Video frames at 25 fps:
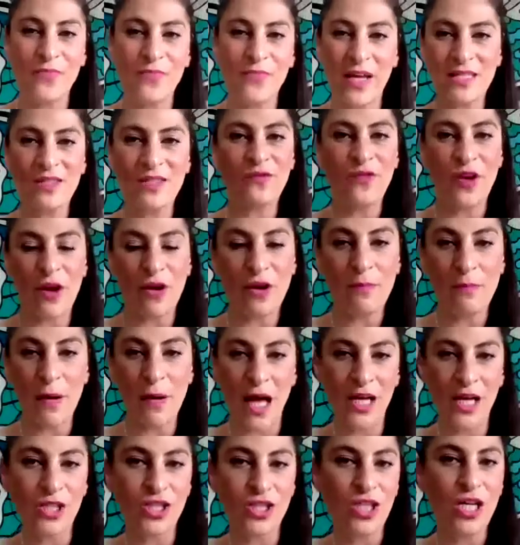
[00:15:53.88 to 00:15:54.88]
It's very
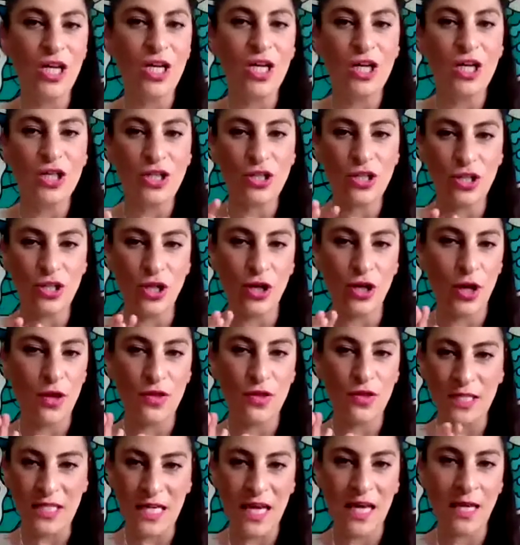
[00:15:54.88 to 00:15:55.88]
much,
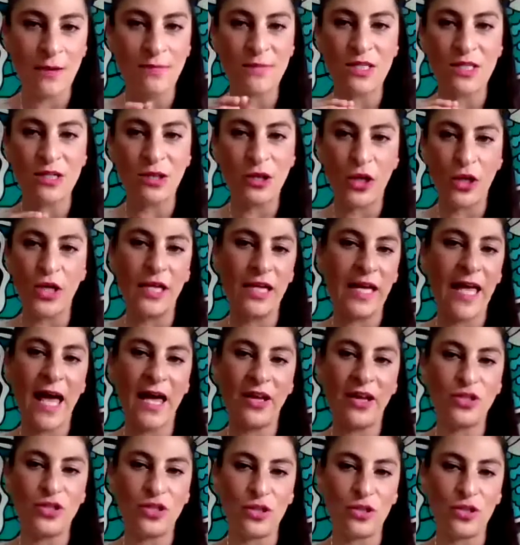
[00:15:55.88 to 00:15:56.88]
the team's learning how
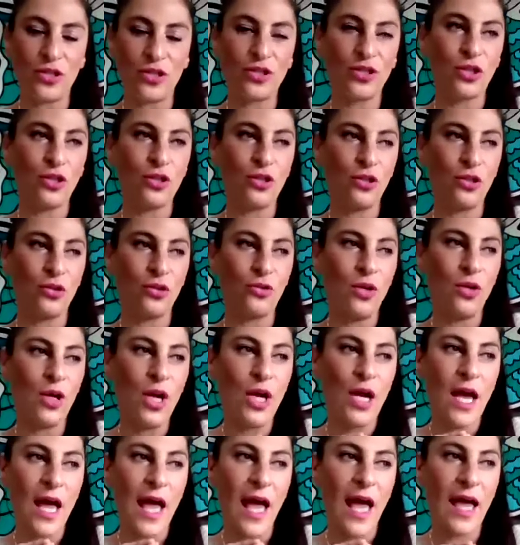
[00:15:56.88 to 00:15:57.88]
to do the do
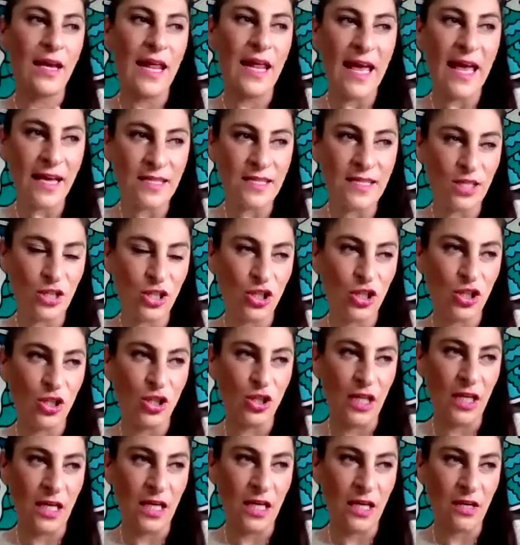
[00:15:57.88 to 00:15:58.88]
and
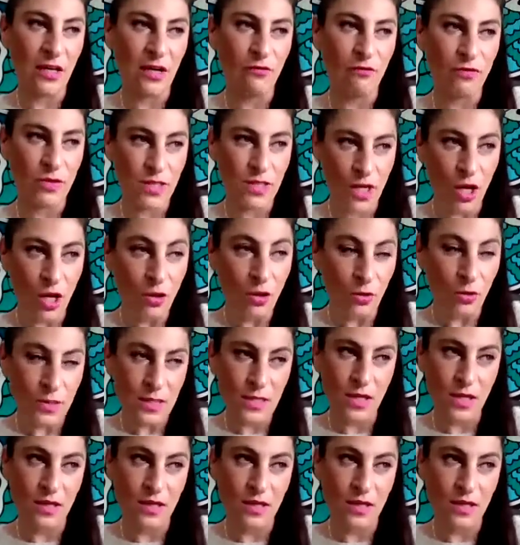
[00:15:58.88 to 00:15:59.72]
executing results.